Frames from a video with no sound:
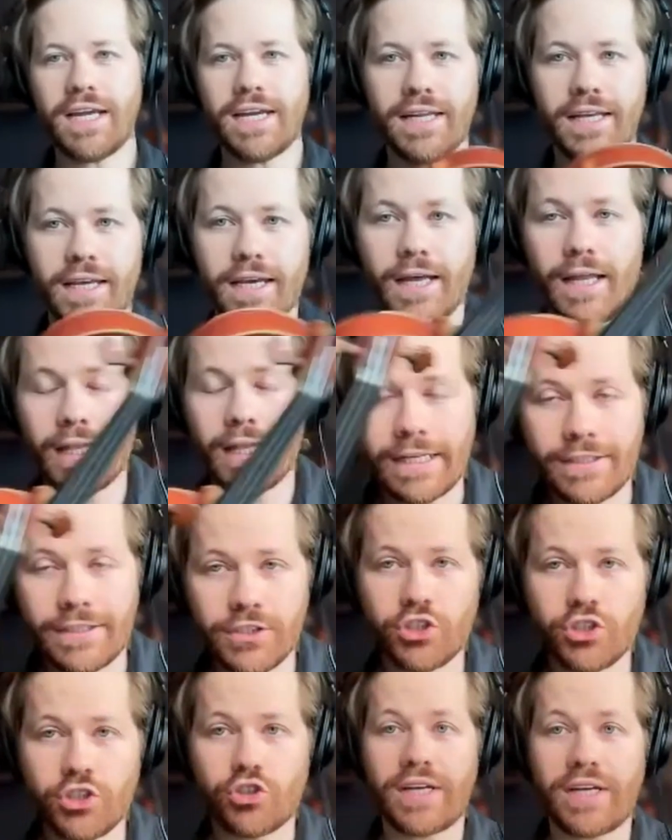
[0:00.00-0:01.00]
idea, let's
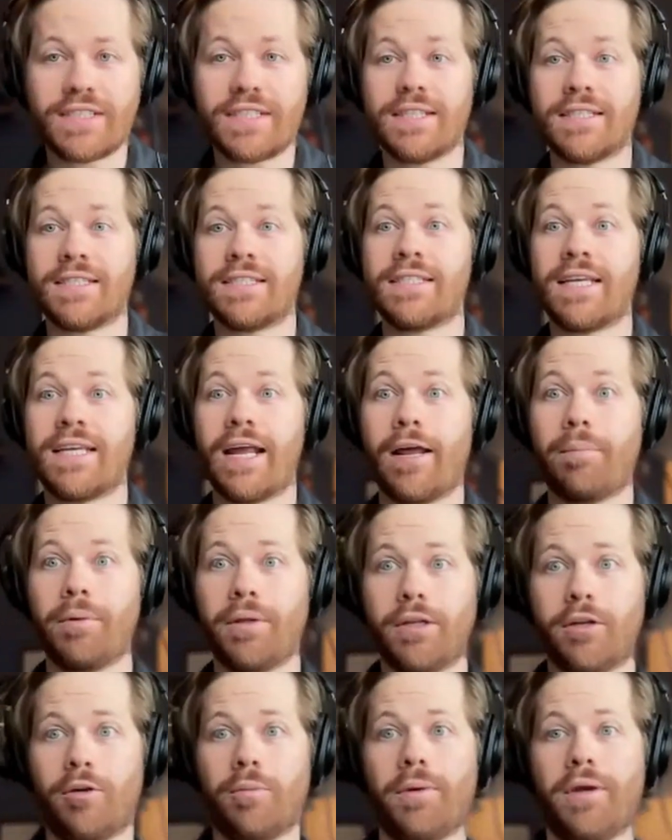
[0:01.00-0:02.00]
address the setup a
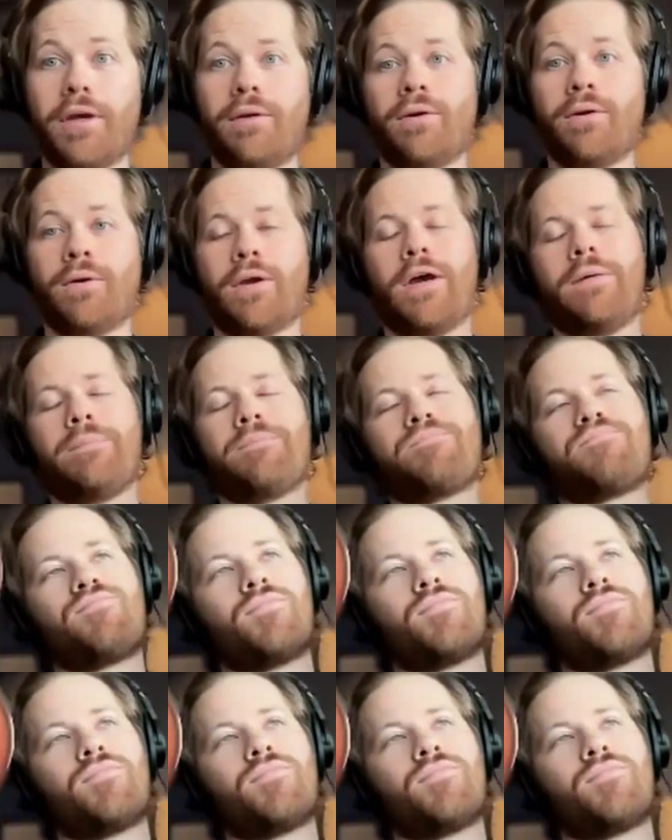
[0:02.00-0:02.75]
little bit, okay?